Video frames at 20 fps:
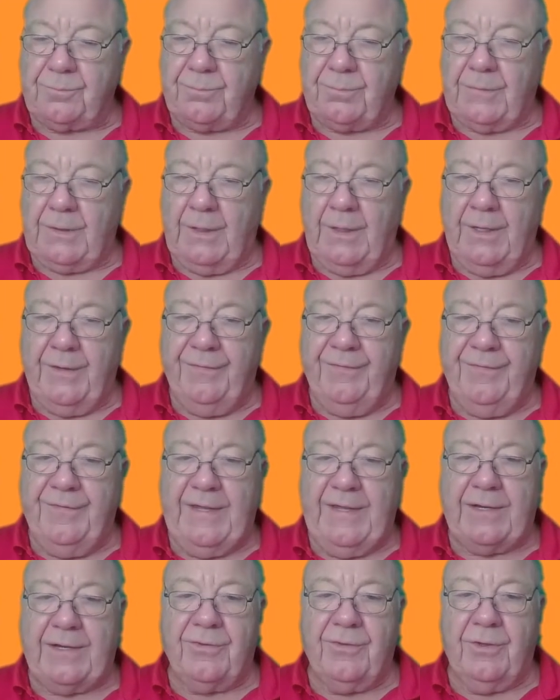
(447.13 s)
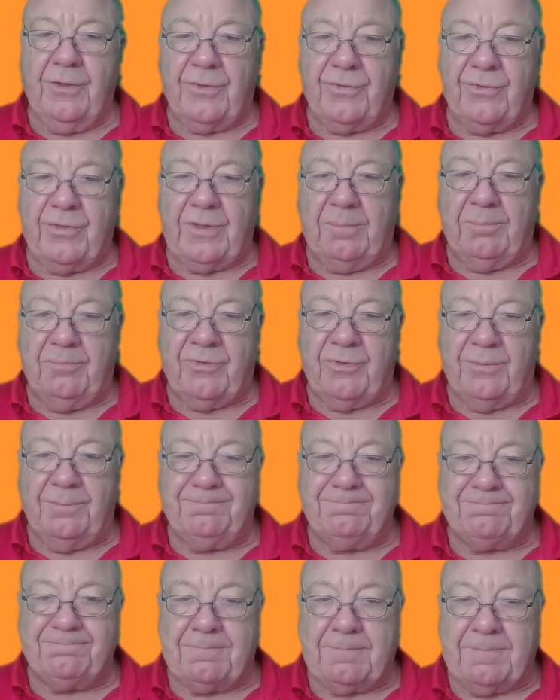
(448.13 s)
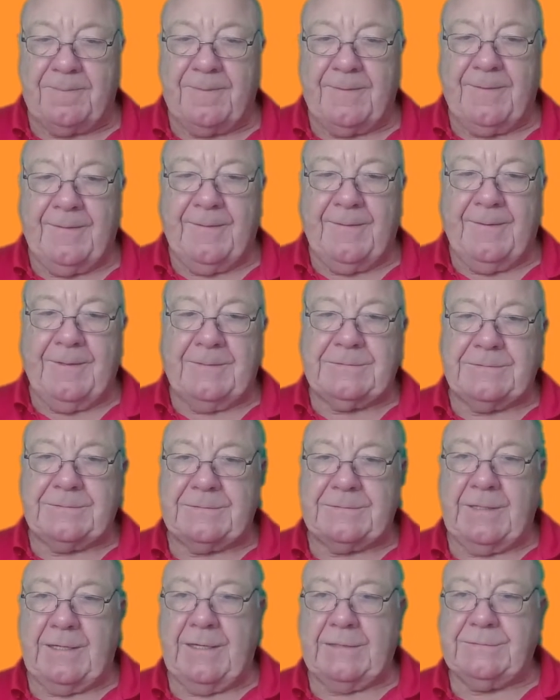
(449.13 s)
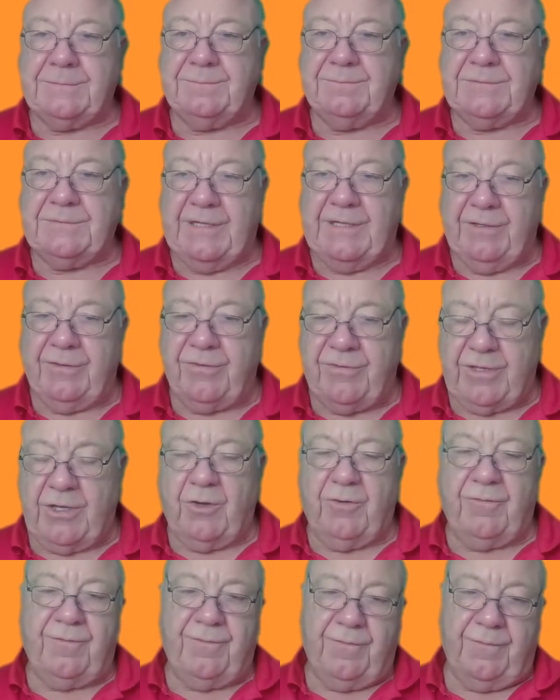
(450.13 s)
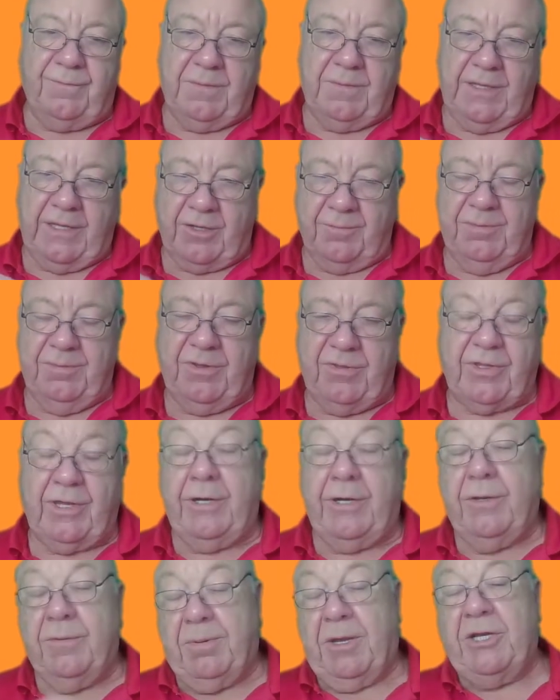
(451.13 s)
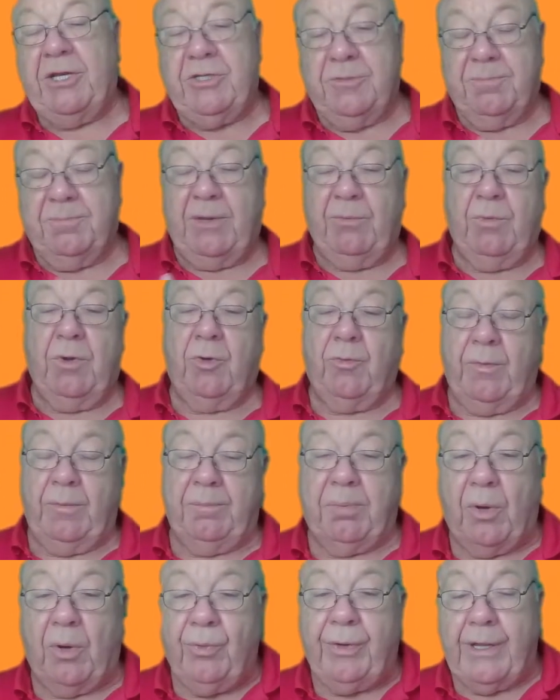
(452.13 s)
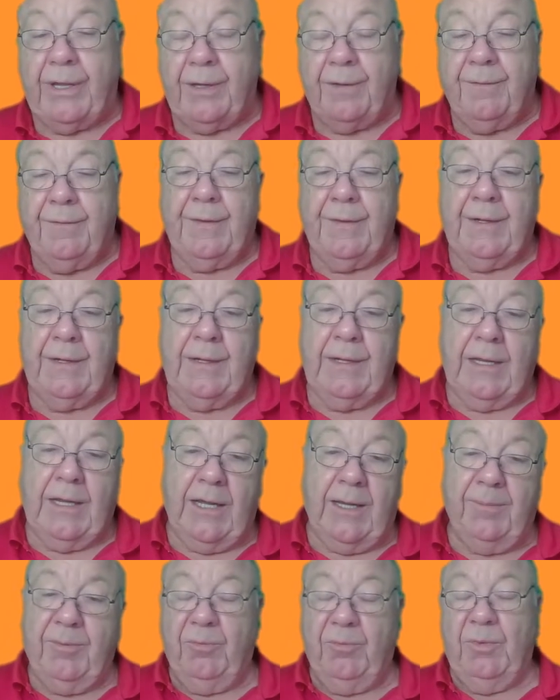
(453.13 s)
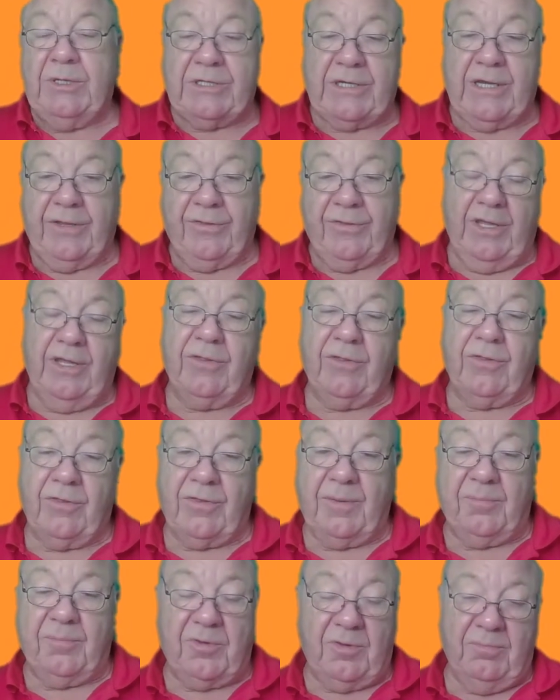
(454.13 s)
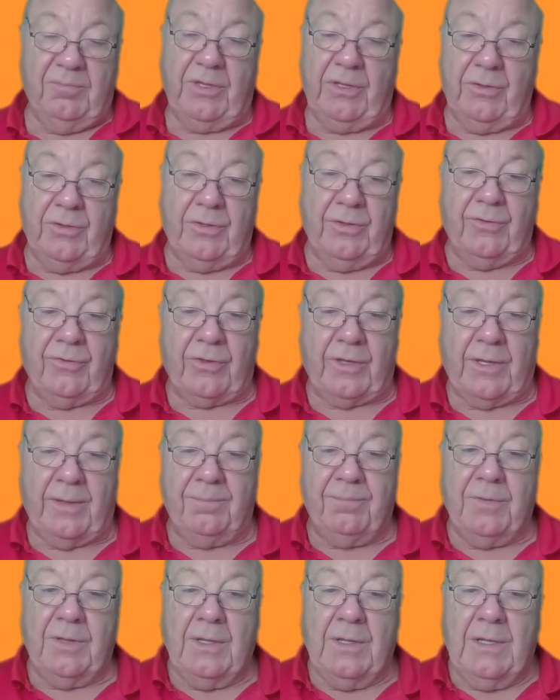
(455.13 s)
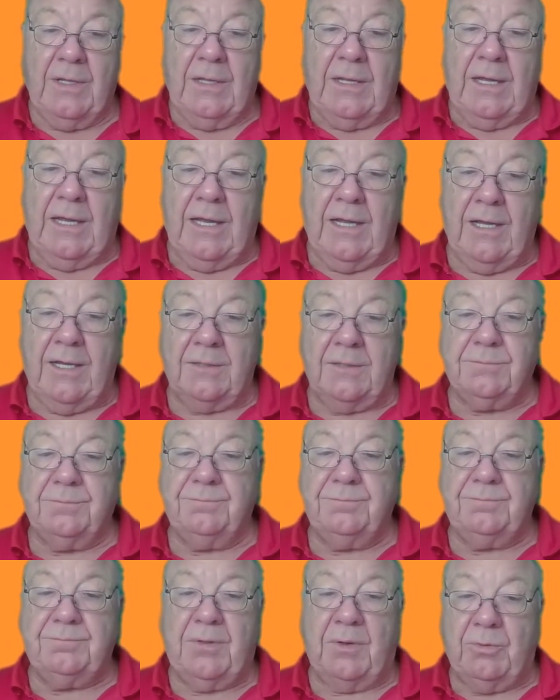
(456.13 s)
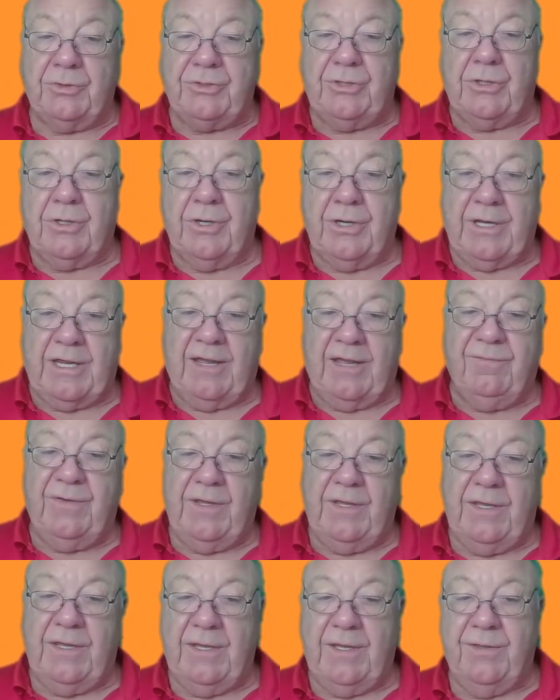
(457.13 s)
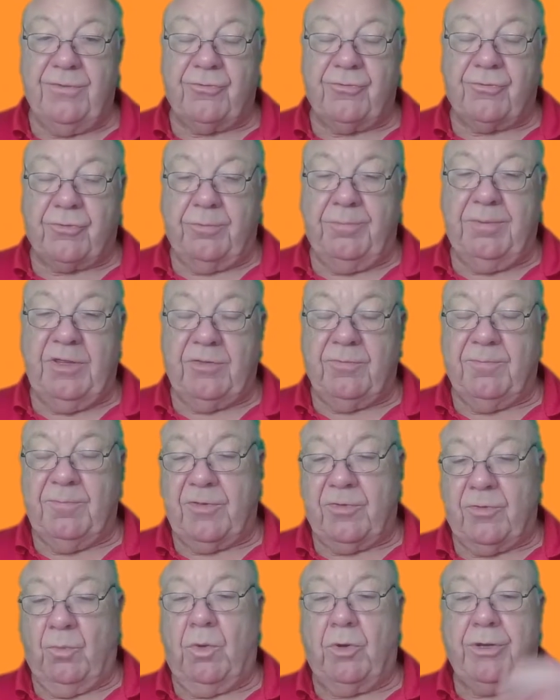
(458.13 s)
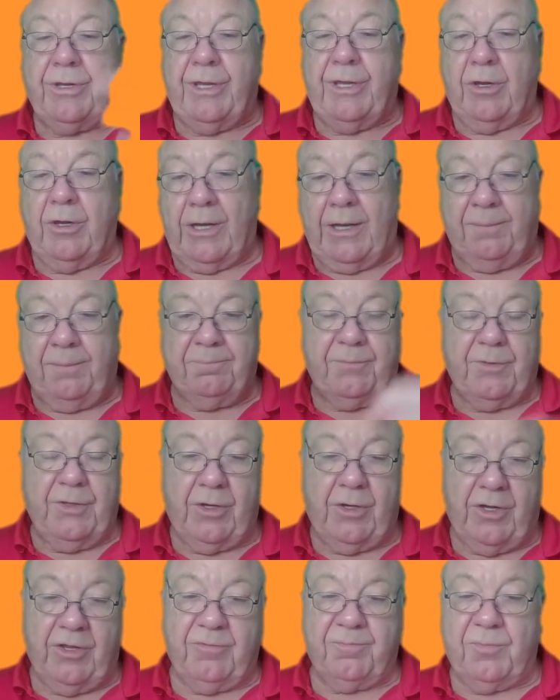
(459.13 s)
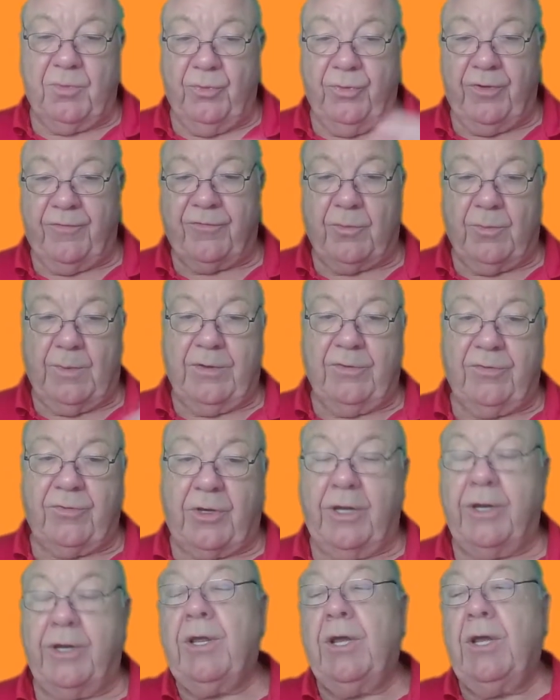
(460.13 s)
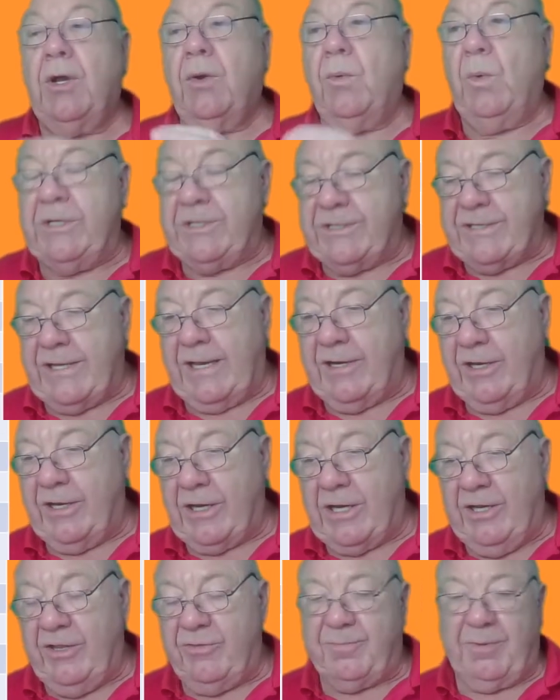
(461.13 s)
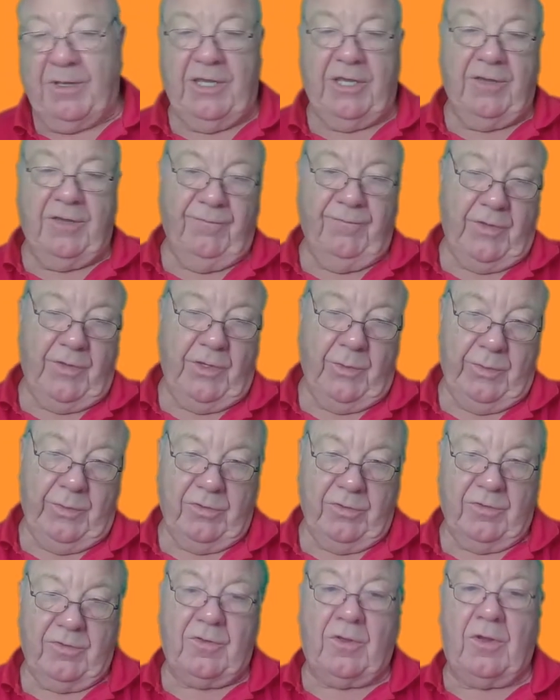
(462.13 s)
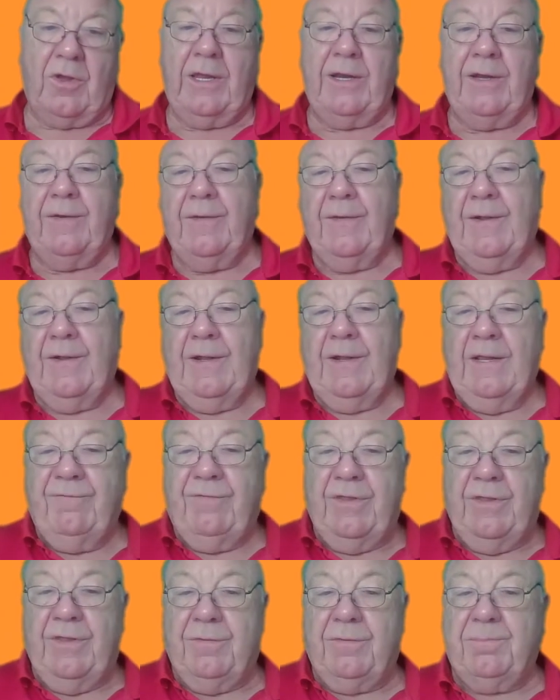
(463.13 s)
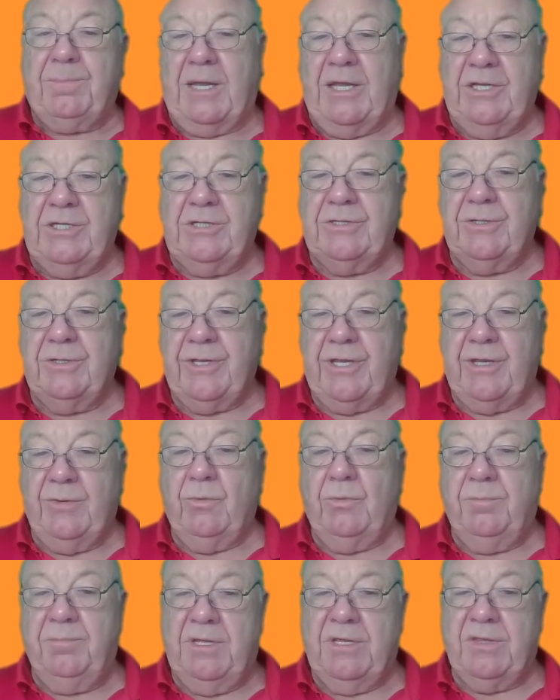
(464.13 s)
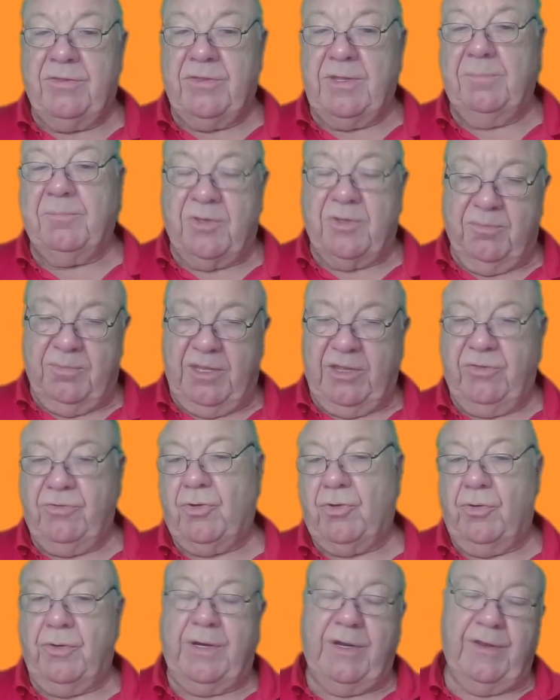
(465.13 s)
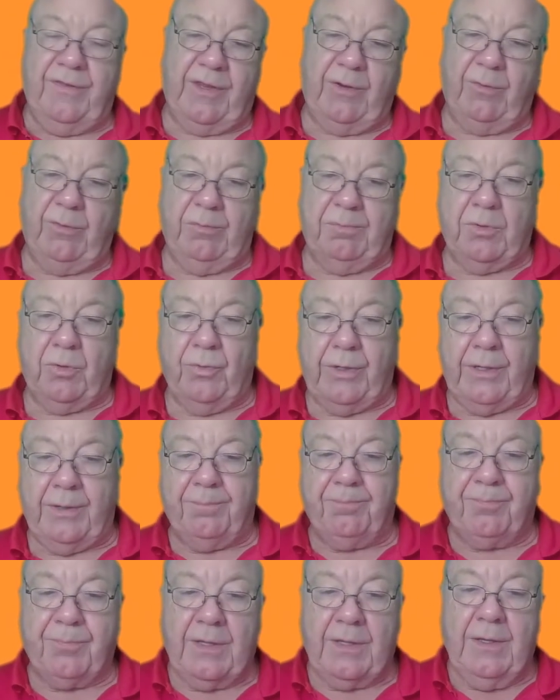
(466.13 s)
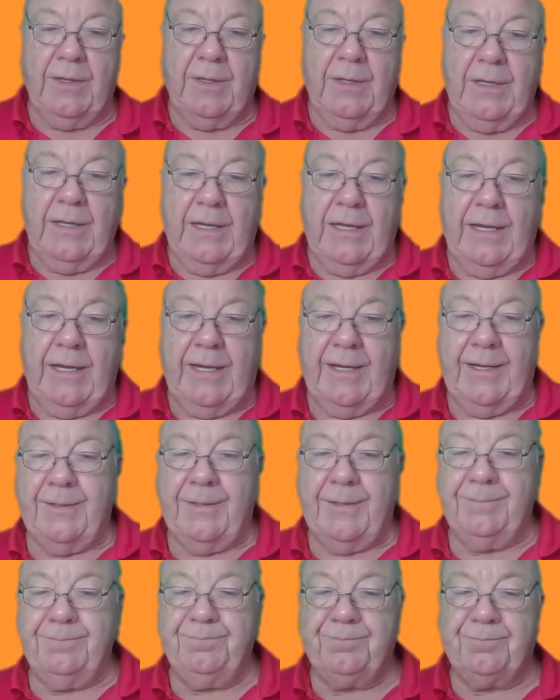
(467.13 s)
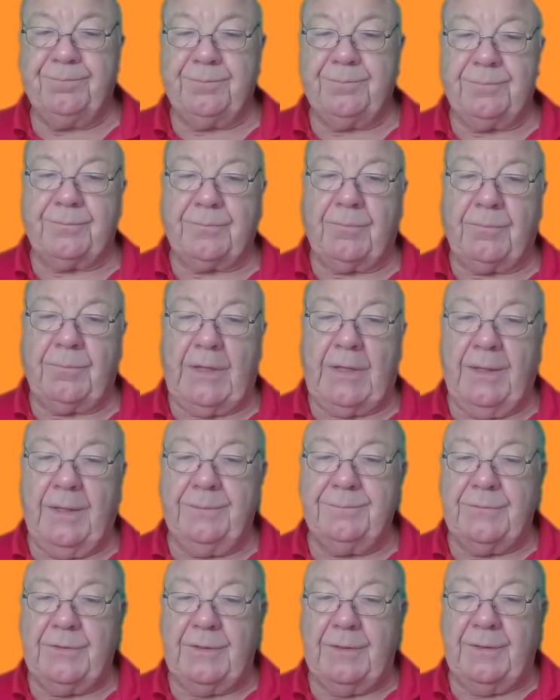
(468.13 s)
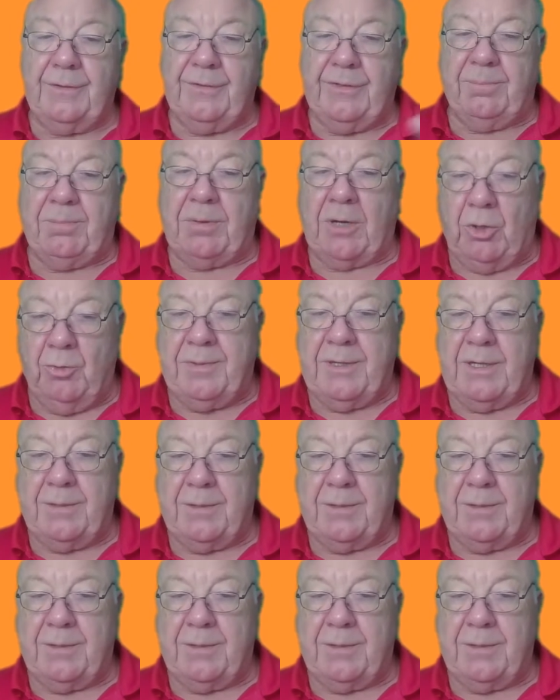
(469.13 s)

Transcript: and that's not a symptom um, in itself, it can be seen. The patient may well report it, um, in which case it is a symptom, but you can see it. Um, but what you're going to have here is strabismus, a wonky eye, the eye is pulled off to one side, which technically speaking for you is a sign. For this patient, it would be a symptom. They saw it, they report it. Um, diplopia